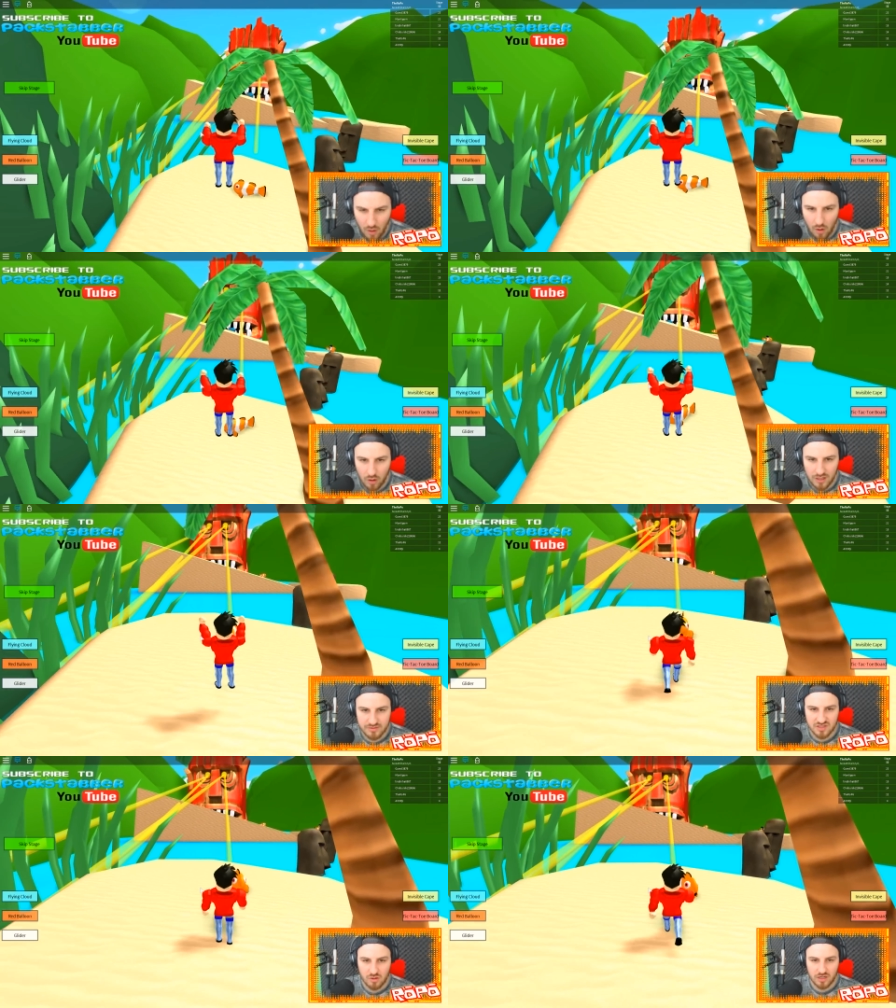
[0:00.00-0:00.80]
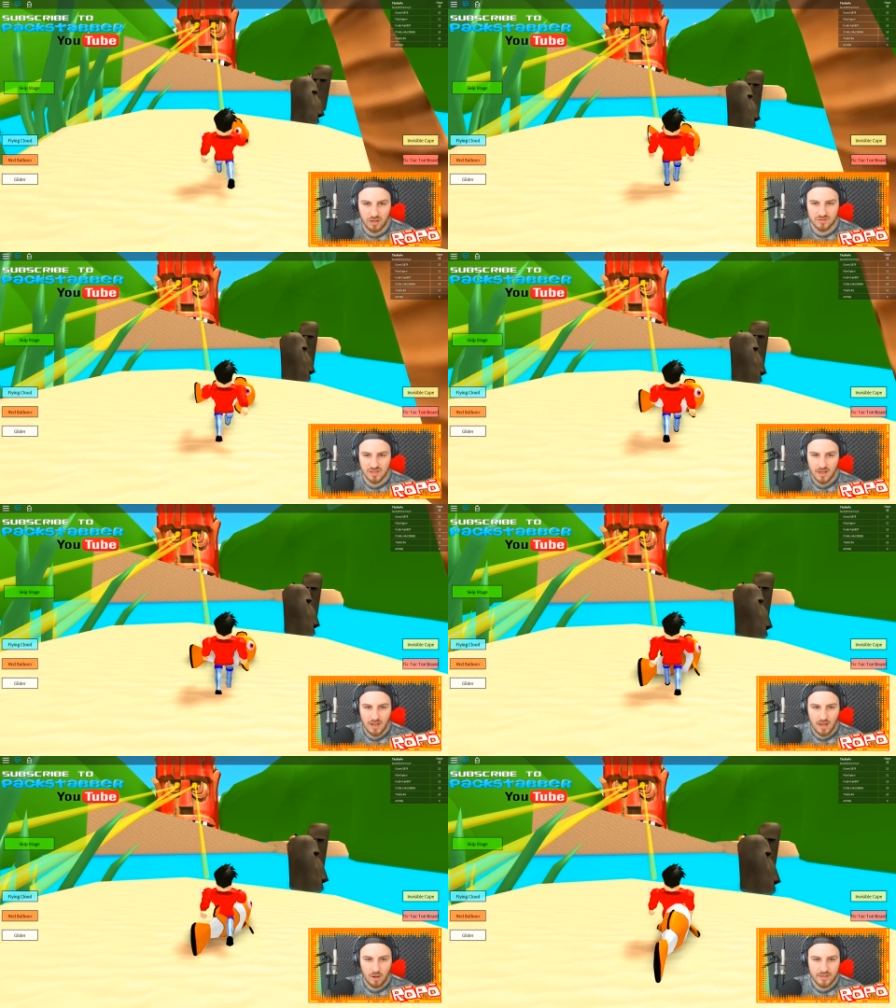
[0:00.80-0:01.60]
Oh, that was so close.
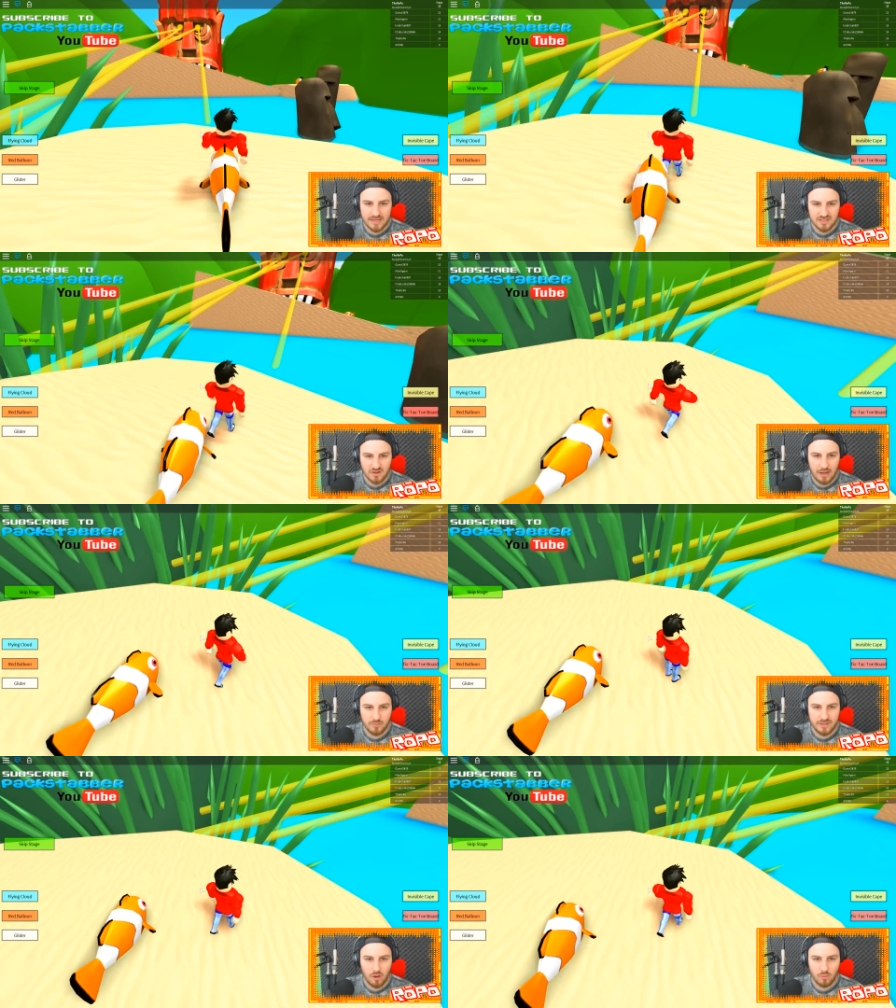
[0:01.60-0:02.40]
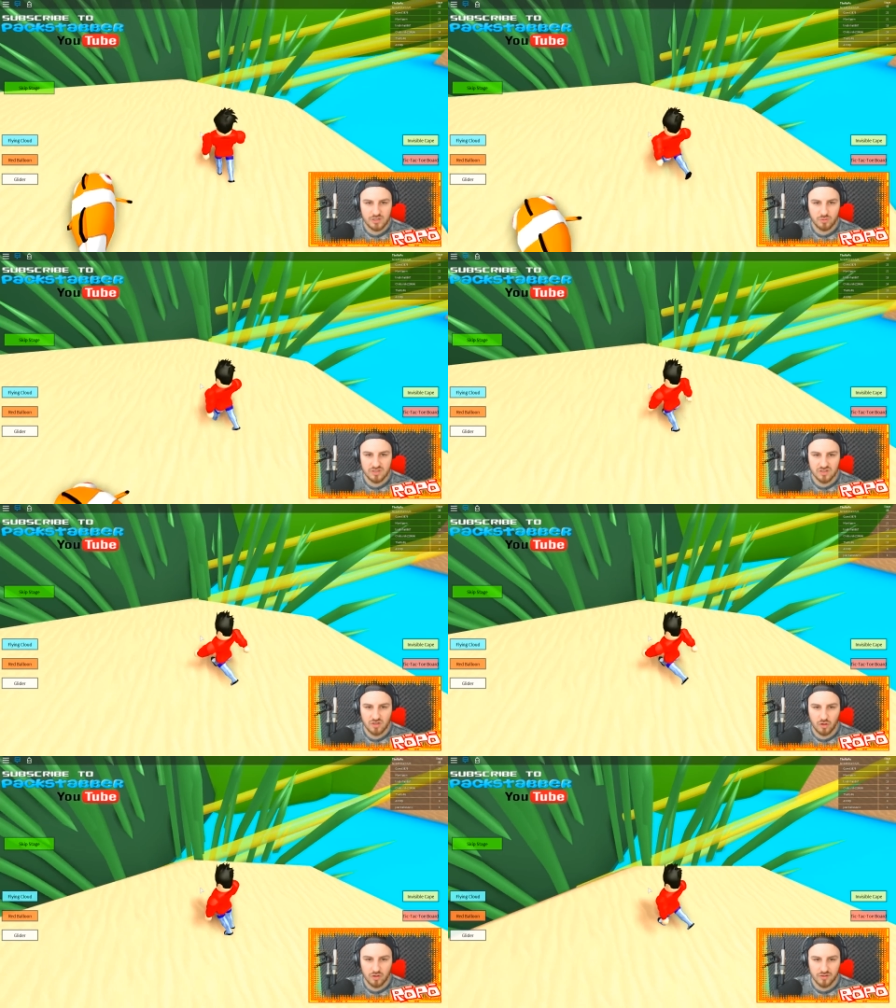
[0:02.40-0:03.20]
Okay, so how do we know which one is
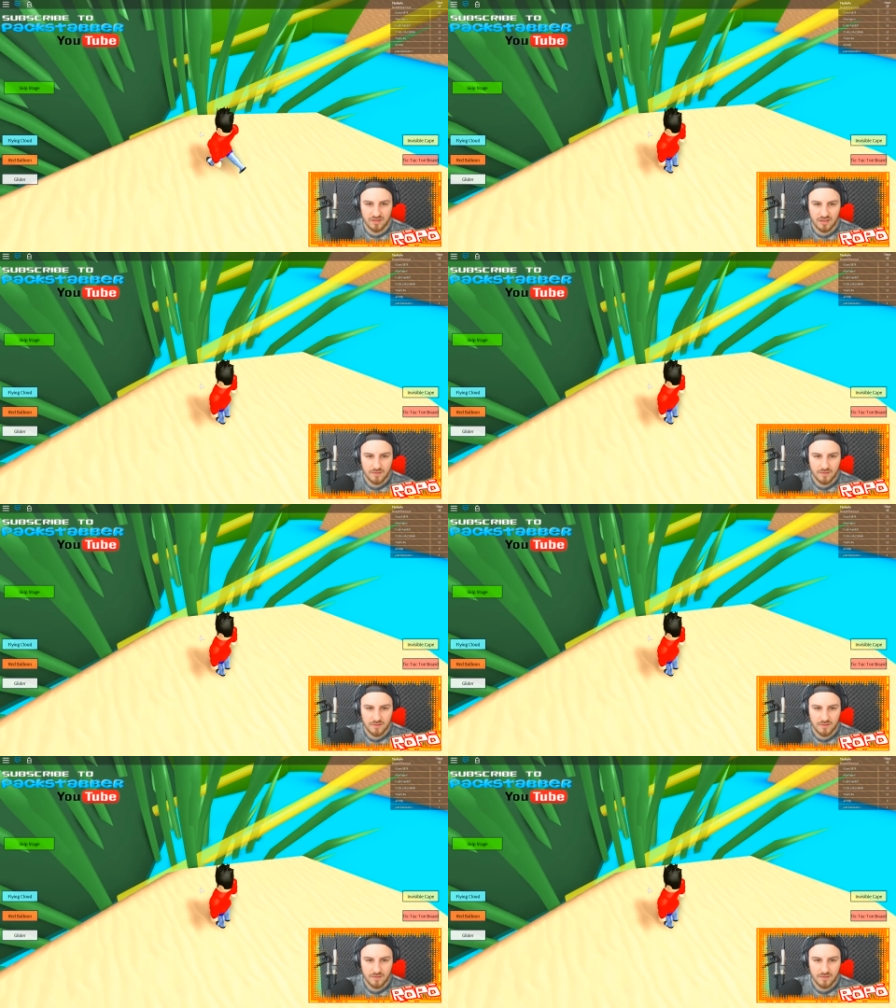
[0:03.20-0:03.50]
good?